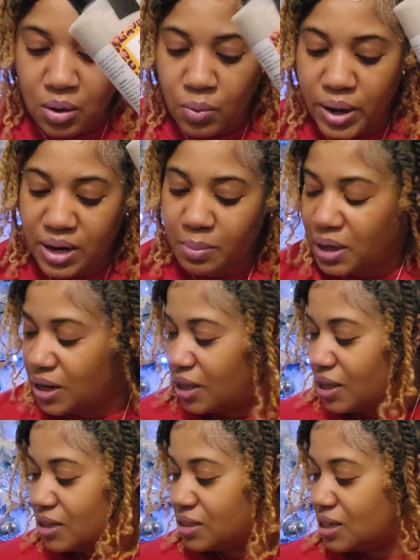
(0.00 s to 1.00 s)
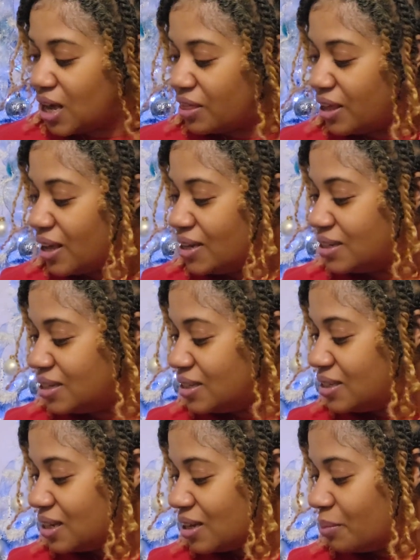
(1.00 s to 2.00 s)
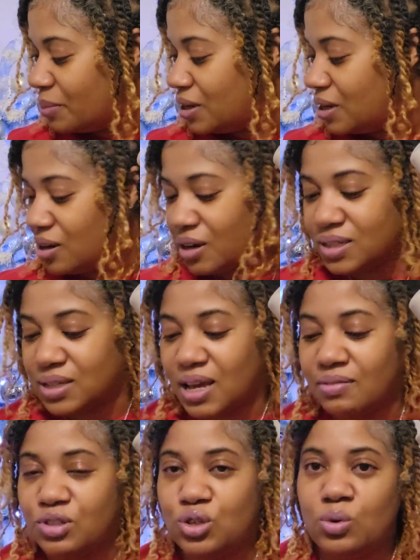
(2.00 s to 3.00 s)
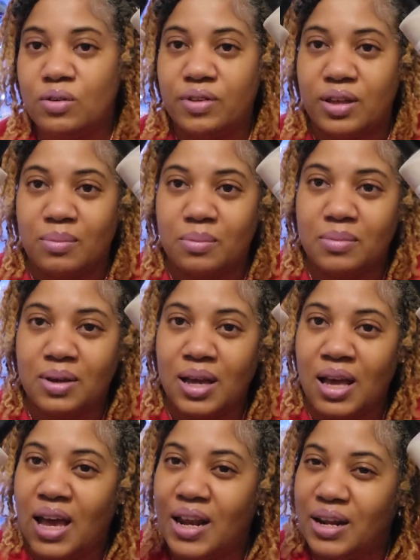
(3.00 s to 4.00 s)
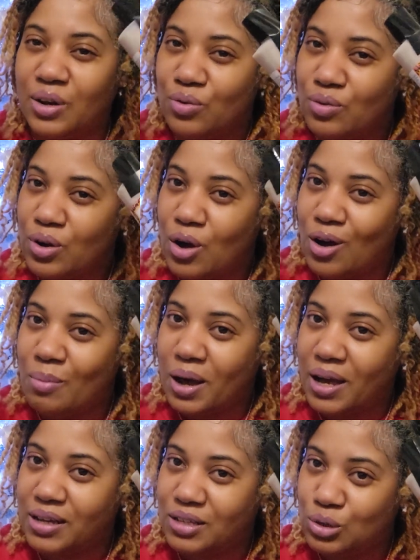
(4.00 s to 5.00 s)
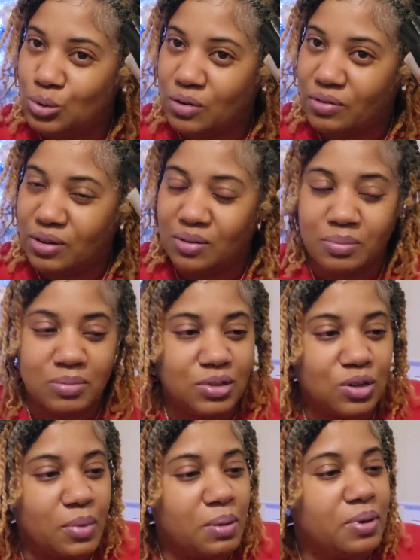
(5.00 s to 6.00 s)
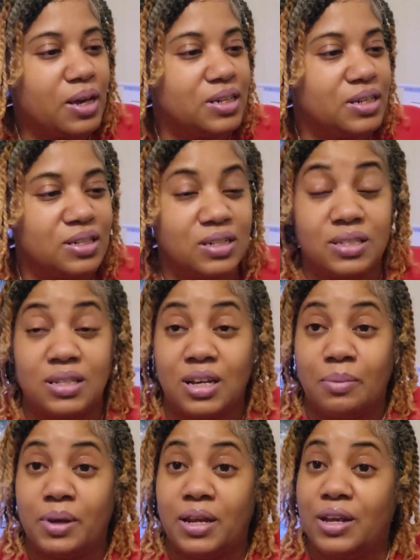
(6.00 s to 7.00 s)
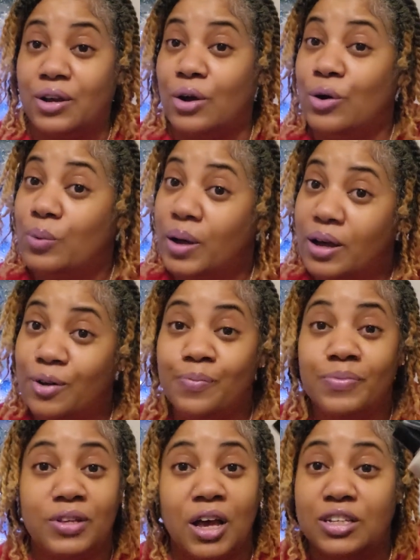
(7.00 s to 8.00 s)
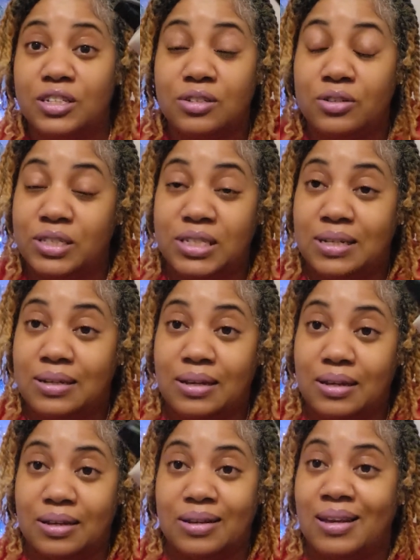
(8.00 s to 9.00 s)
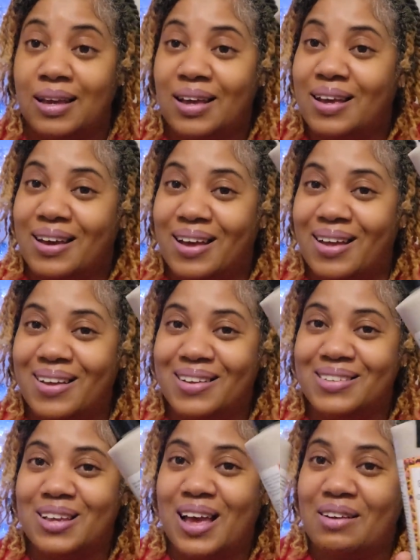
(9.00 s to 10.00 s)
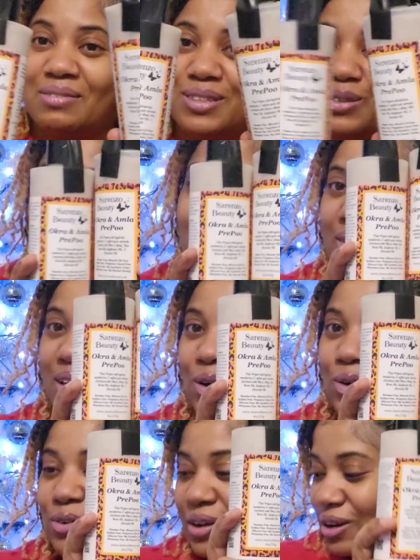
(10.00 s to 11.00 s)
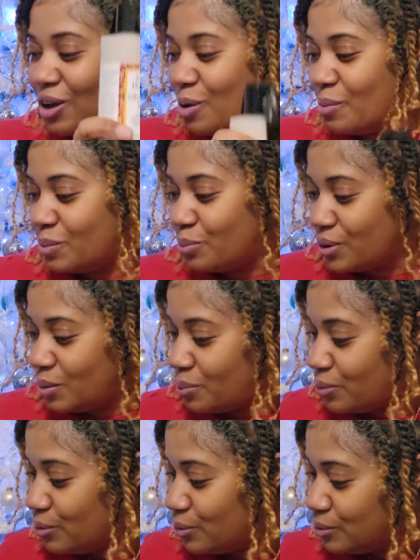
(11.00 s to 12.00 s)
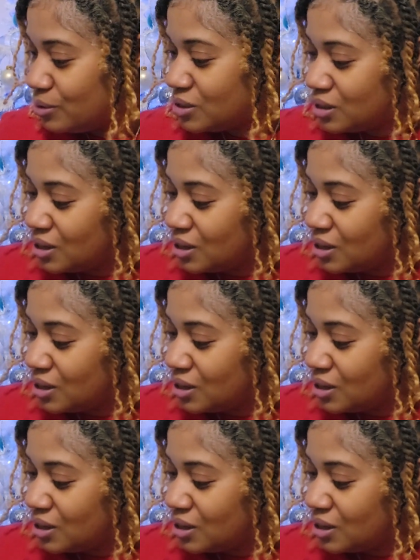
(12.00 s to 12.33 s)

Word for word: Wait a minute, I think I did stick them in here because I have two of them, and I don't recall buying two of them, so maybe I did just stick them in here. Oh well, y'all just gonna see it again. So I have two of the okra and almond pre-poos.